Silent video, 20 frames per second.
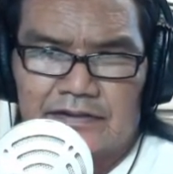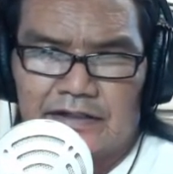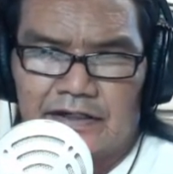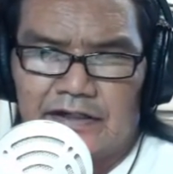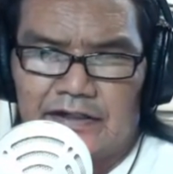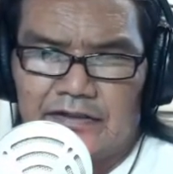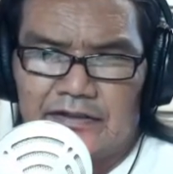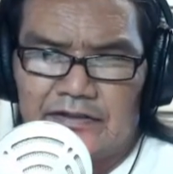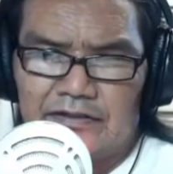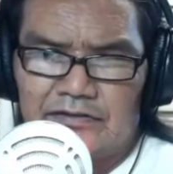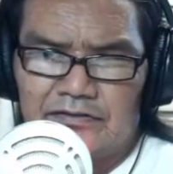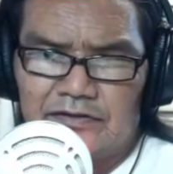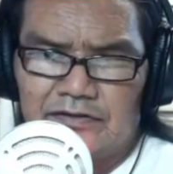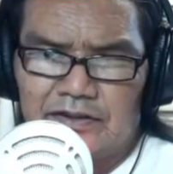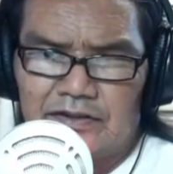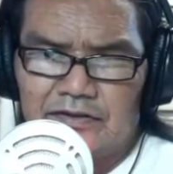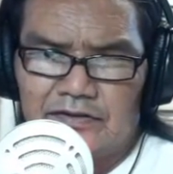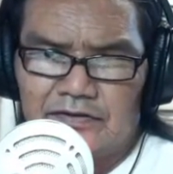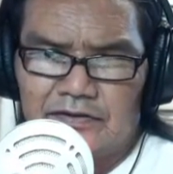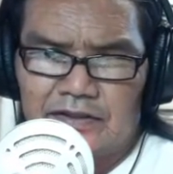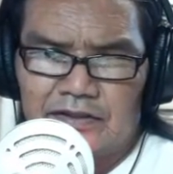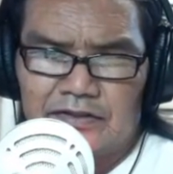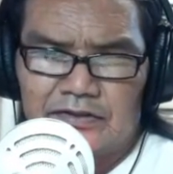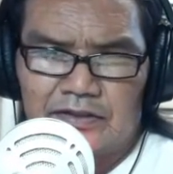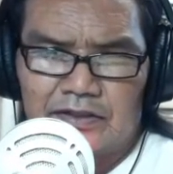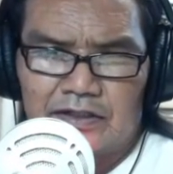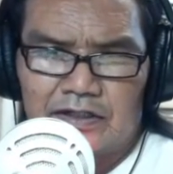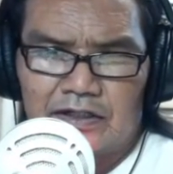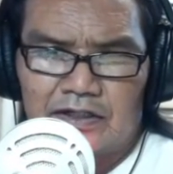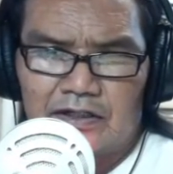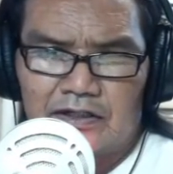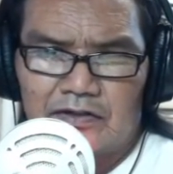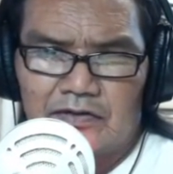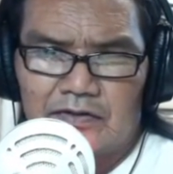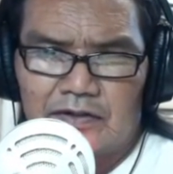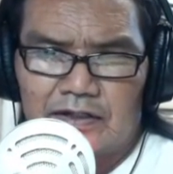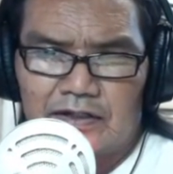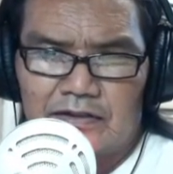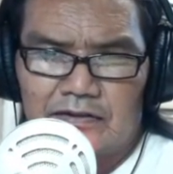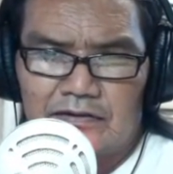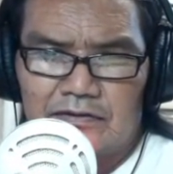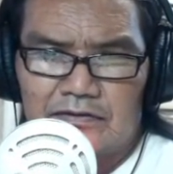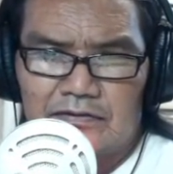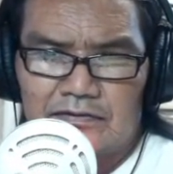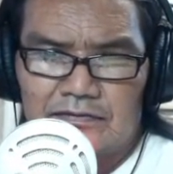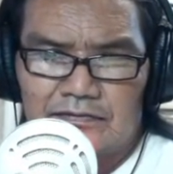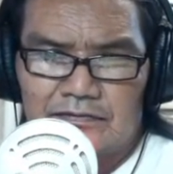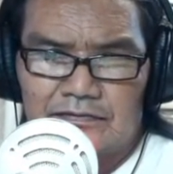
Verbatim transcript: yeah that's what they do they try to lock you out